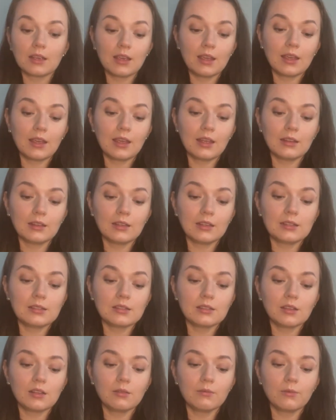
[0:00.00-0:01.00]
and it
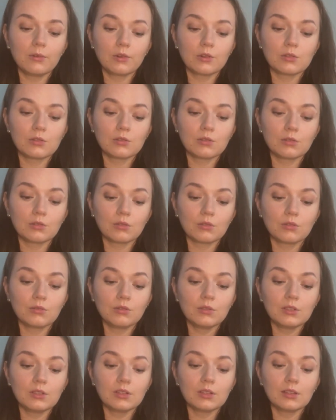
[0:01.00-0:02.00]
still works so
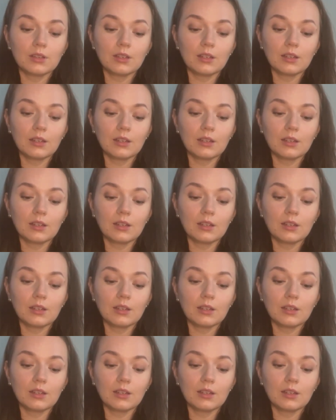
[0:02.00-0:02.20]
good.